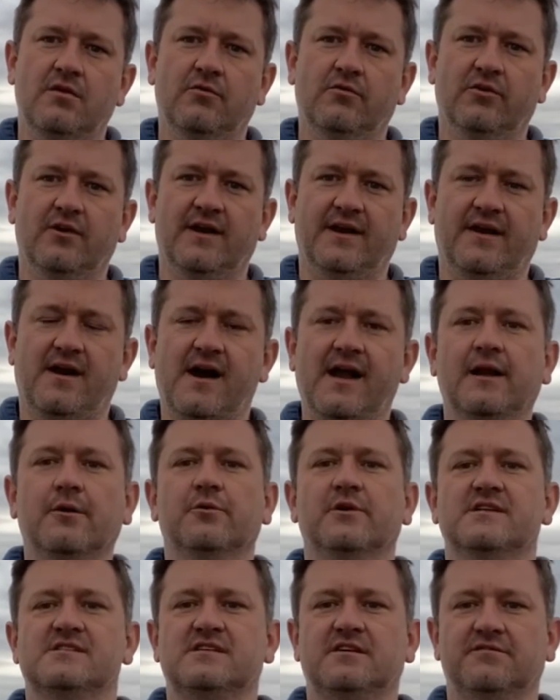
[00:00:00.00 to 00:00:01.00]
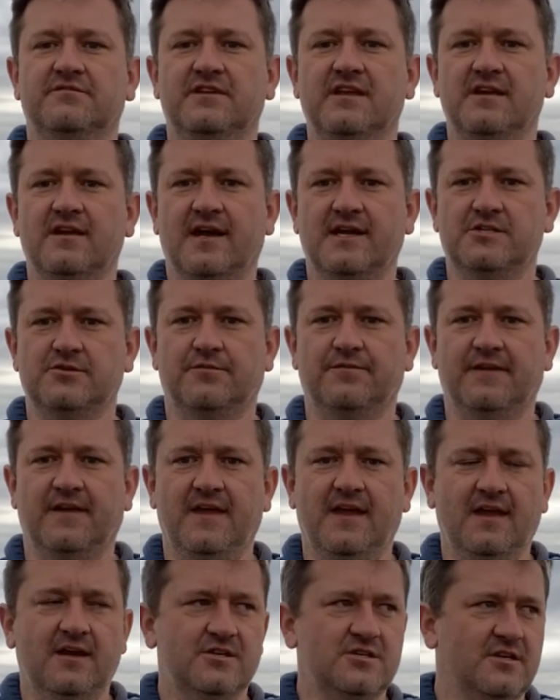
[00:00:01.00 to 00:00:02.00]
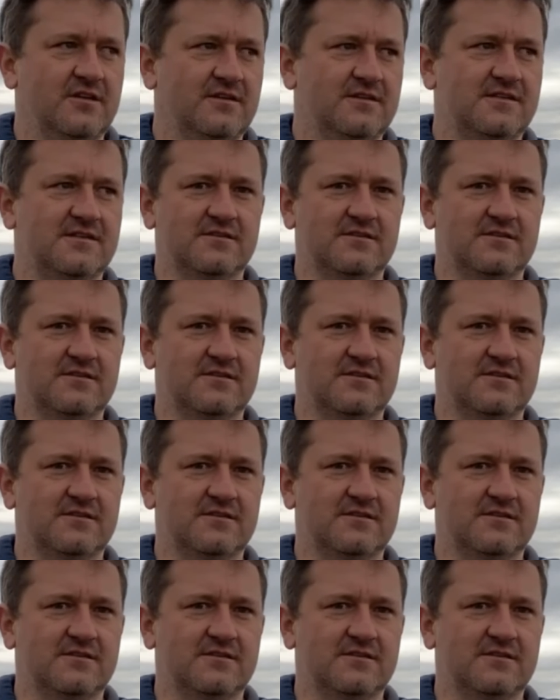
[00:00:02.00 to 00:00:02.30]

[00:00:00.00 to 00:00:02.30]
we're at a high risk of denitrification.